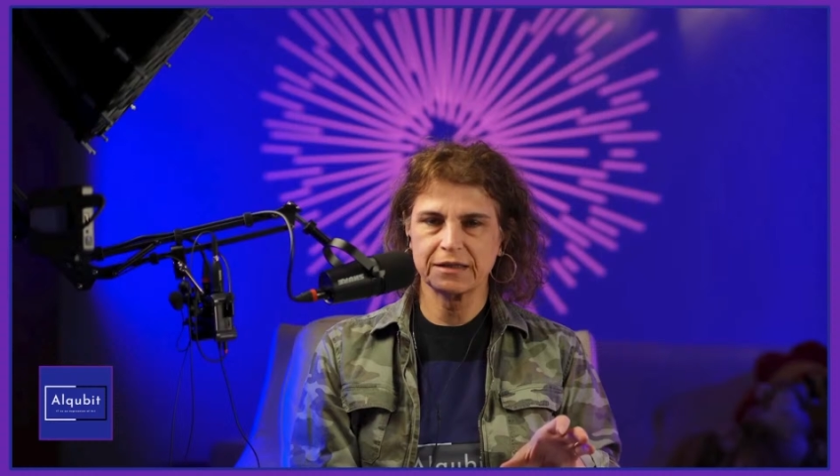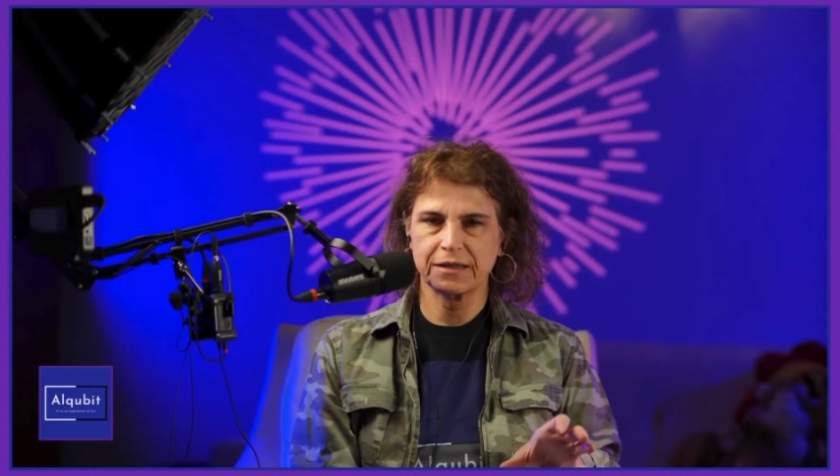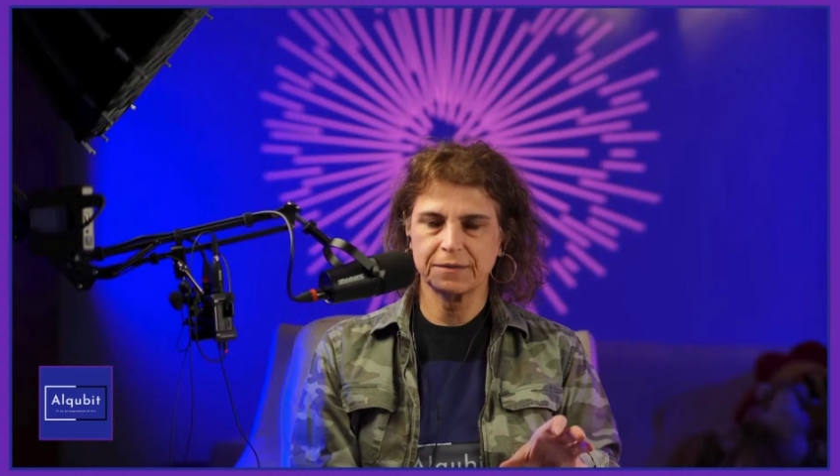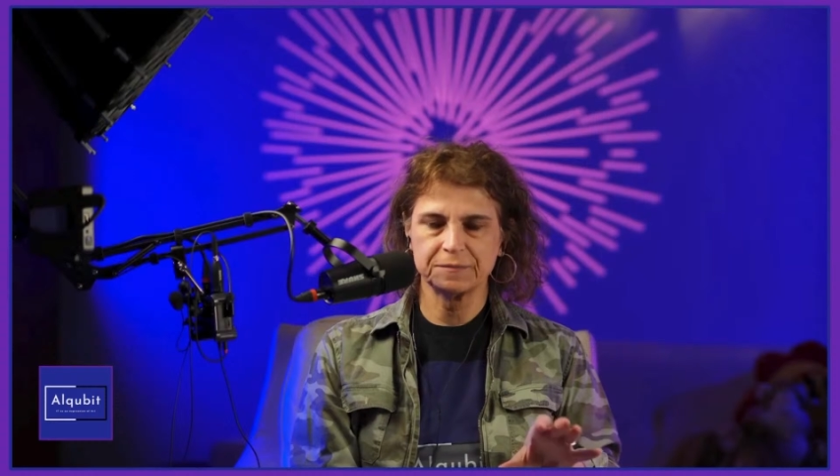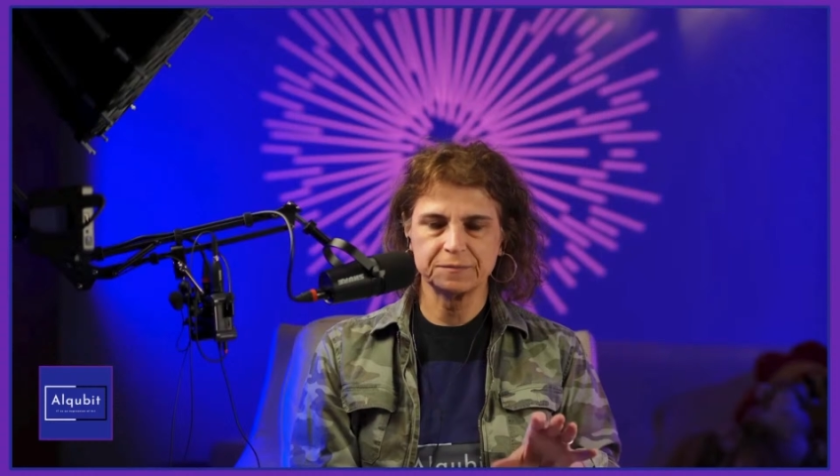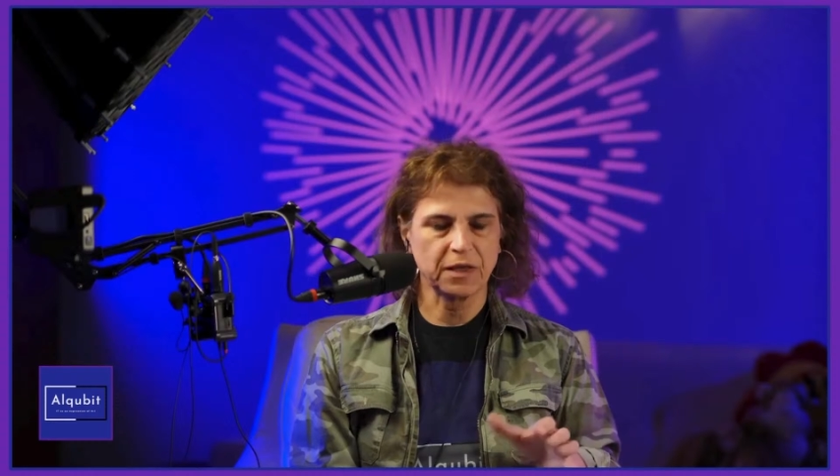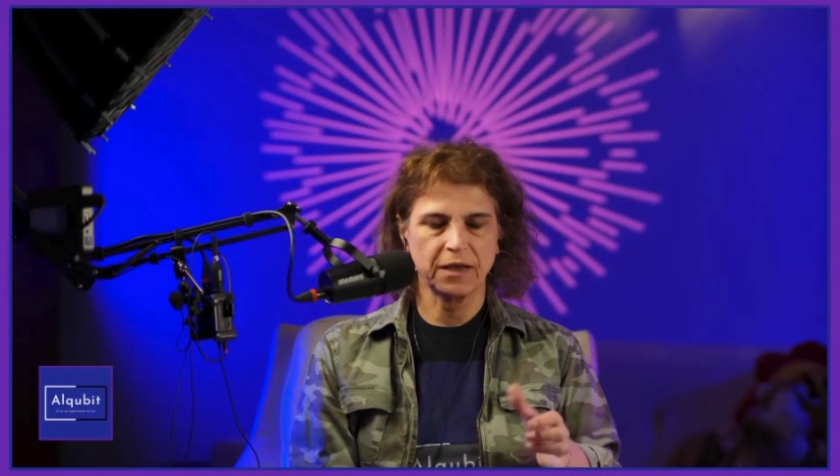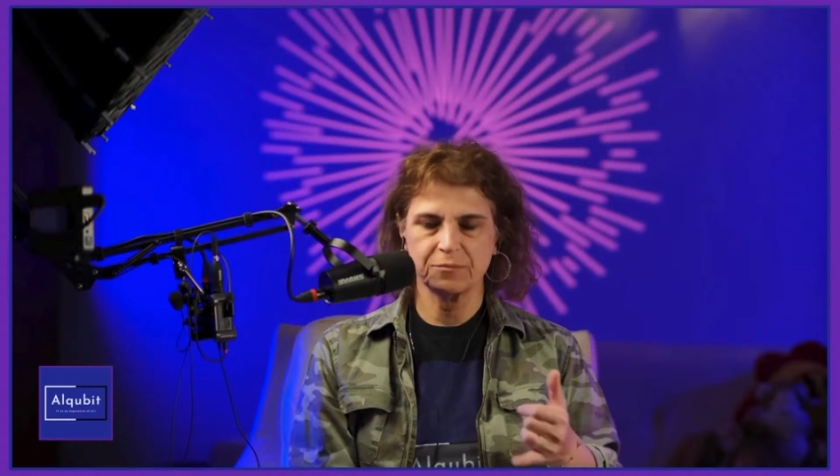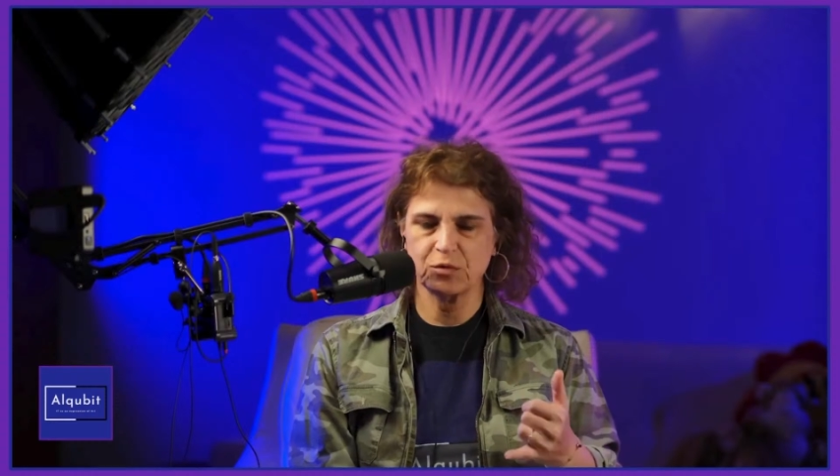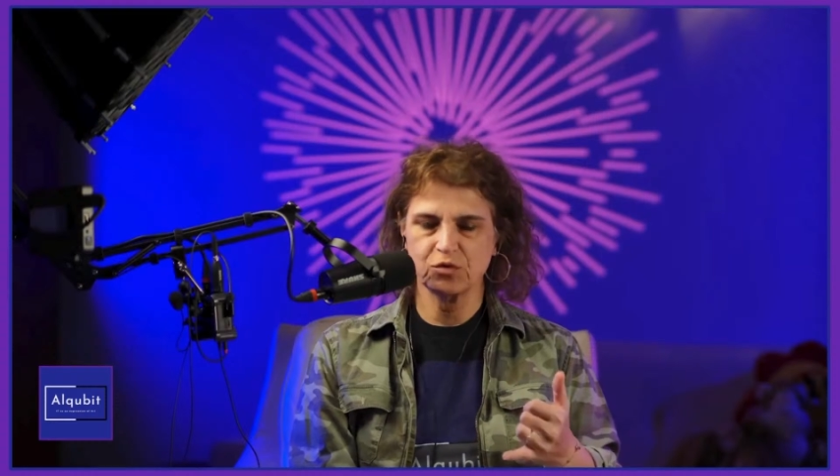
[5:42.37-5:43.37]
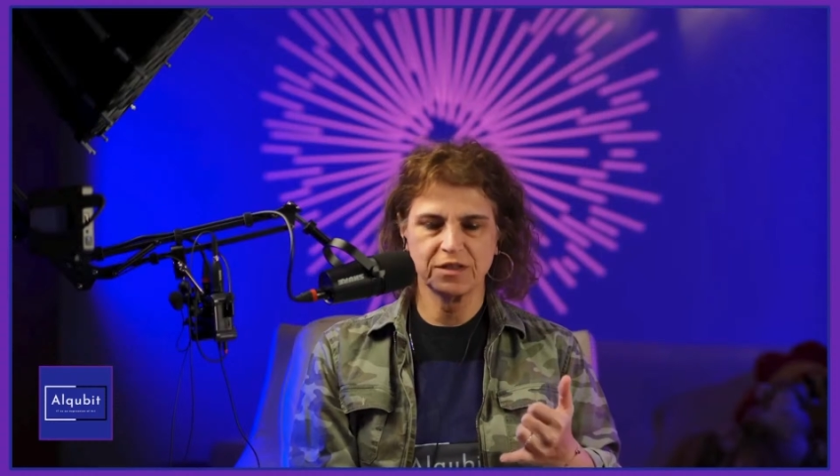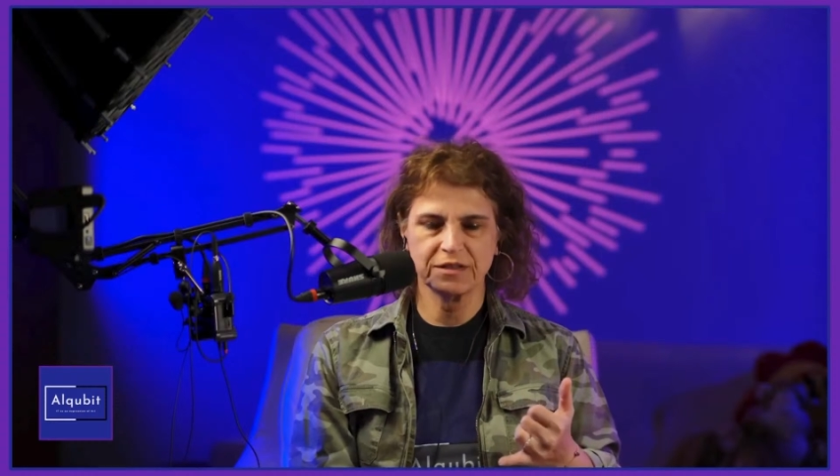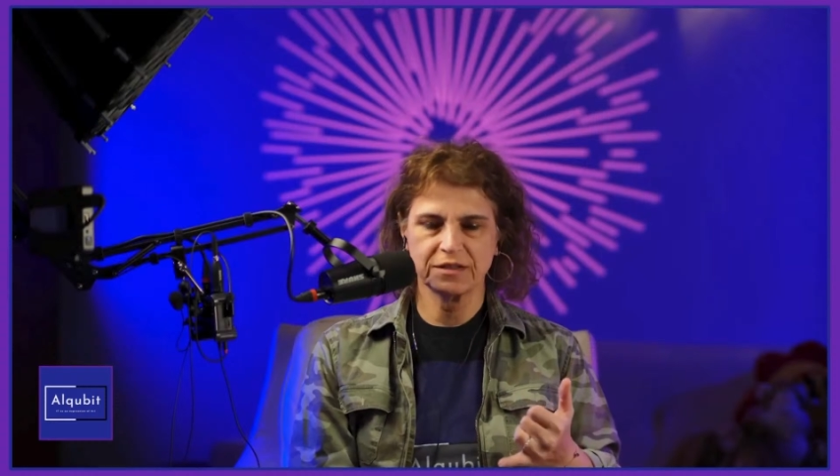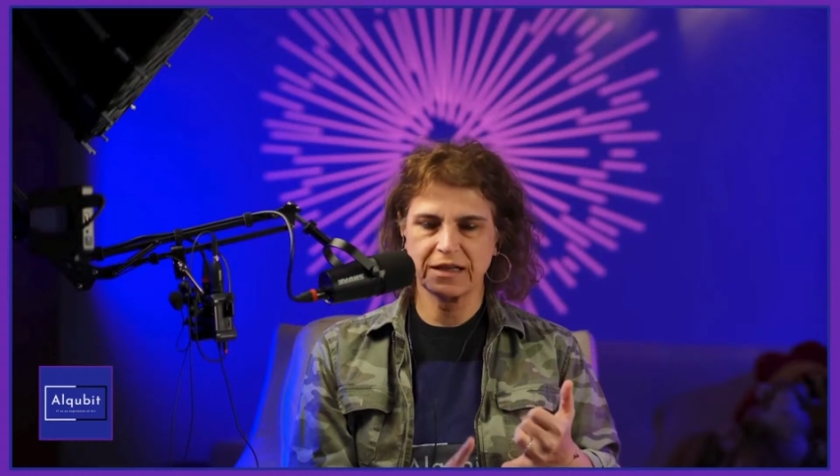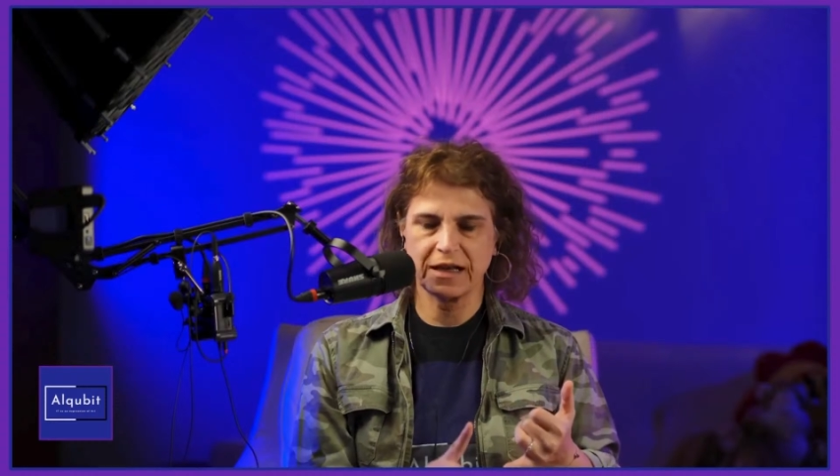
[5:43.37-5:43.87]
I'm
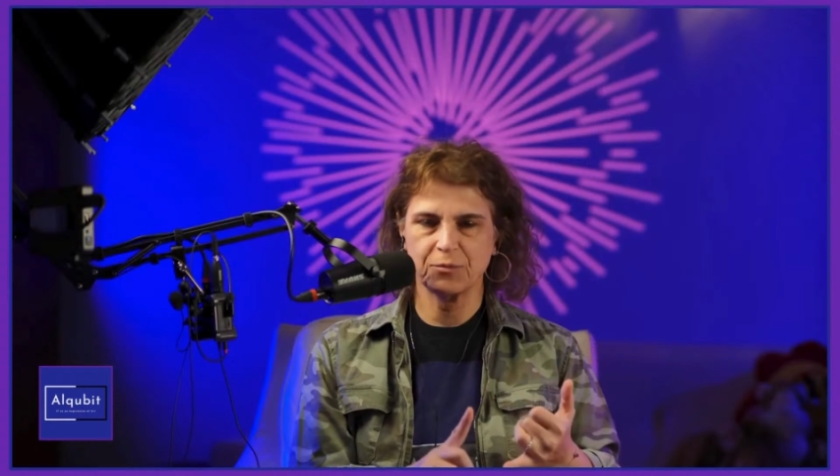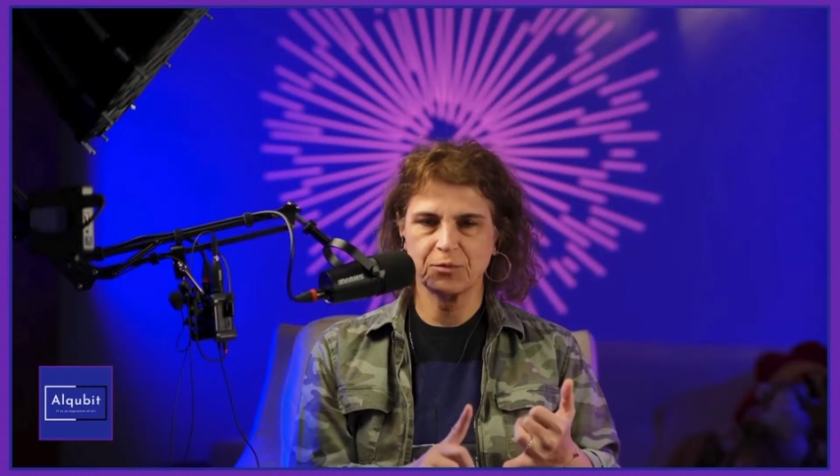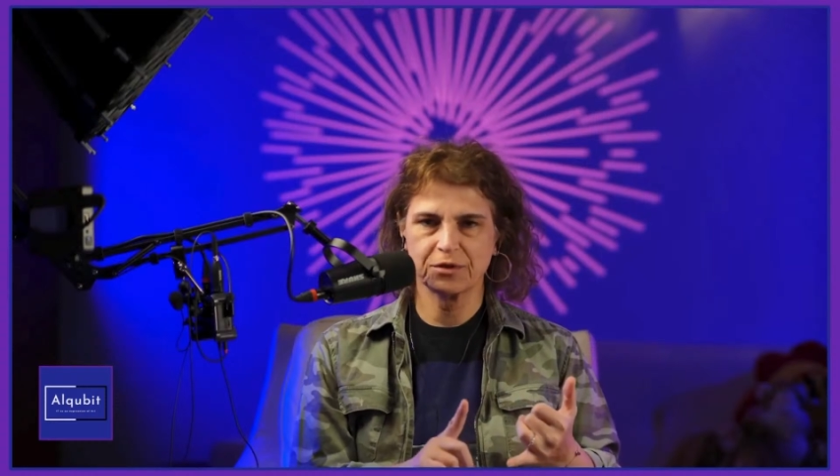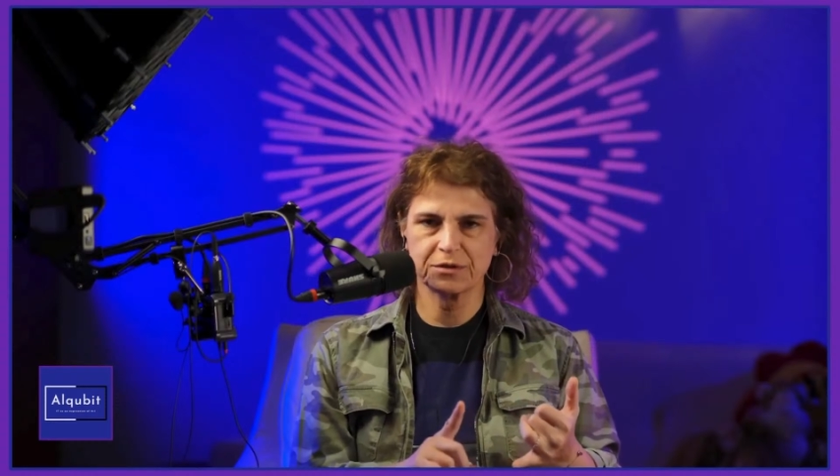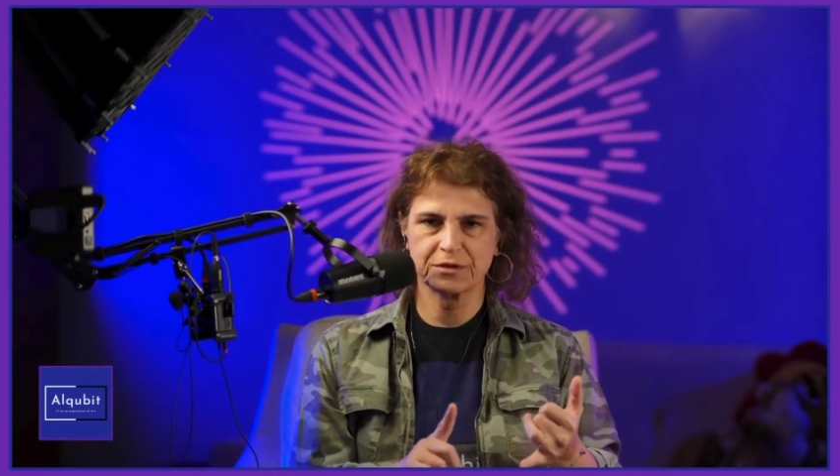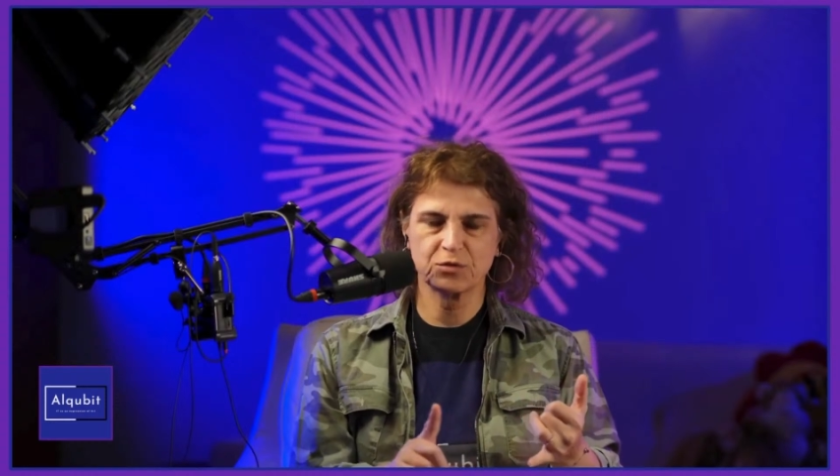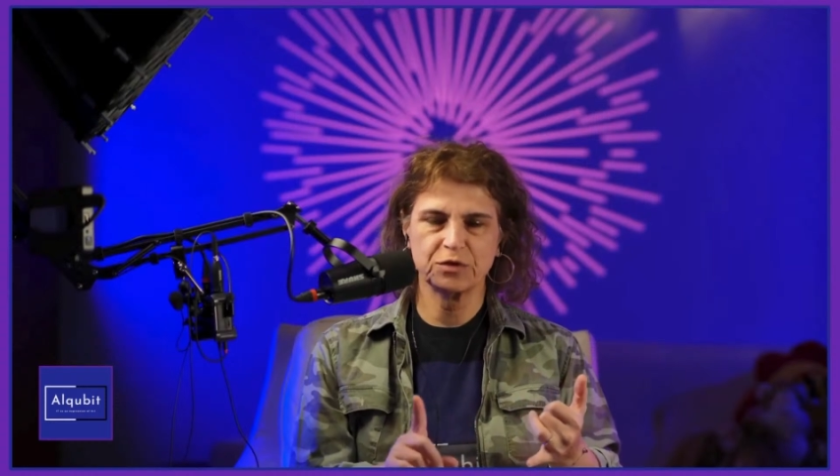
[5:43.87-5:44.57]
using the cameras